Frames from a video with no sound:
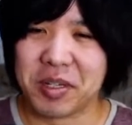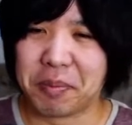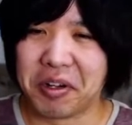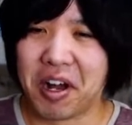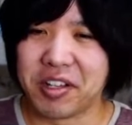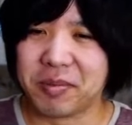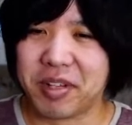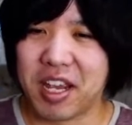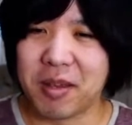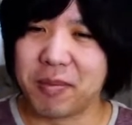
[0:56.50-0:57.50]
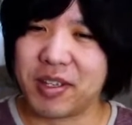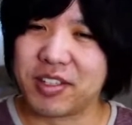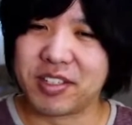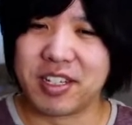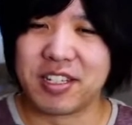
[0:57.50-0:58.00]
a pretty awesome game.
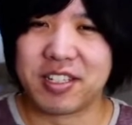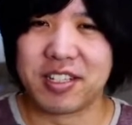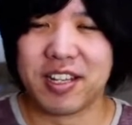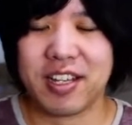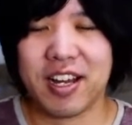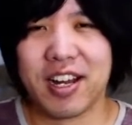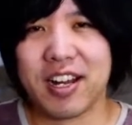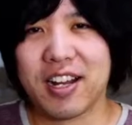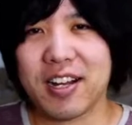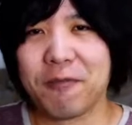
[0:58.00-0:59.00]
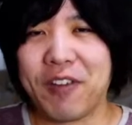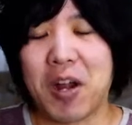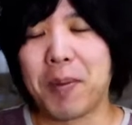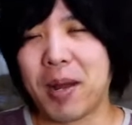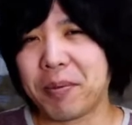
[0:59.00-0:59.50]
It's
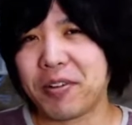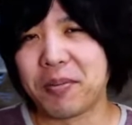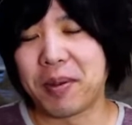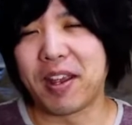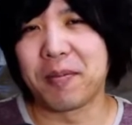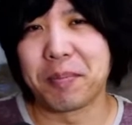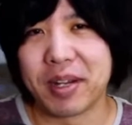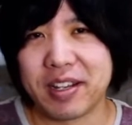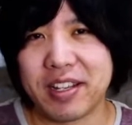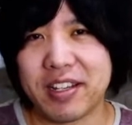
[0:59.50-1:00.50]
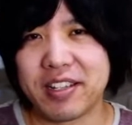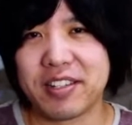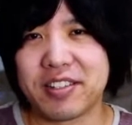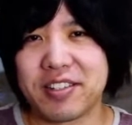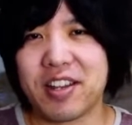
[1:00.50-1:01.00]
very popular in Japan, but it
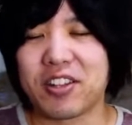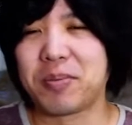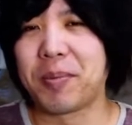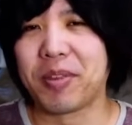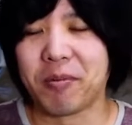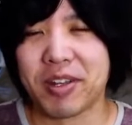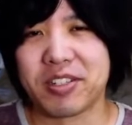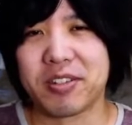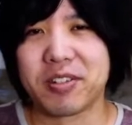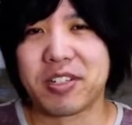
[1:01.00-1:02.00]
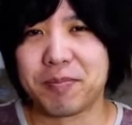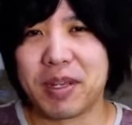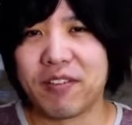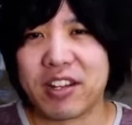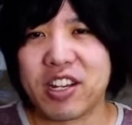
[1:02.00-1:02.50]
is not so popular in the West. So it's a
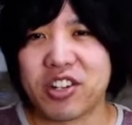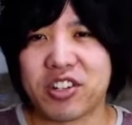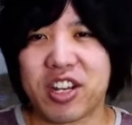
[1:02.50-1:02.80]
bit of a niche